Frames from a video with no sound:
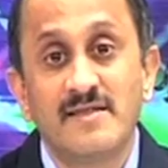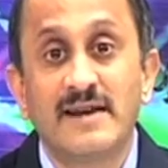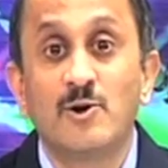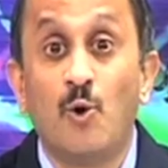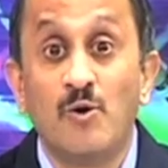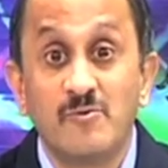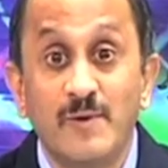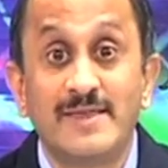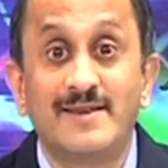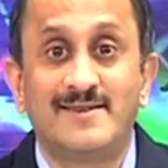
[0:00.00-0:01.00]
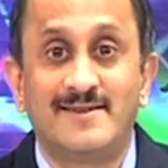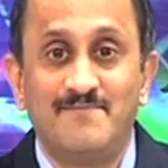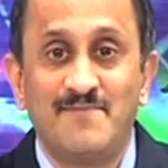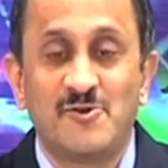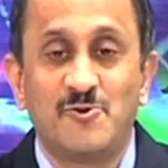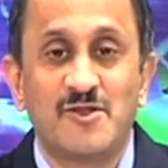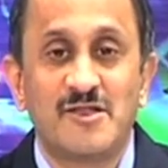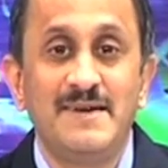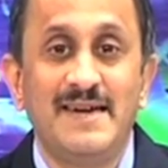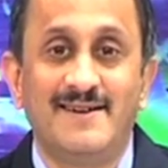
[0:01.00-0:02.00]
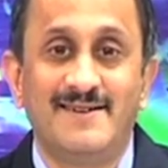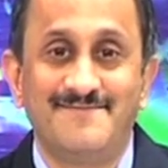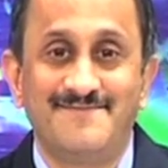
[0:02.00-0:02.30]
that goes with it, so to speak.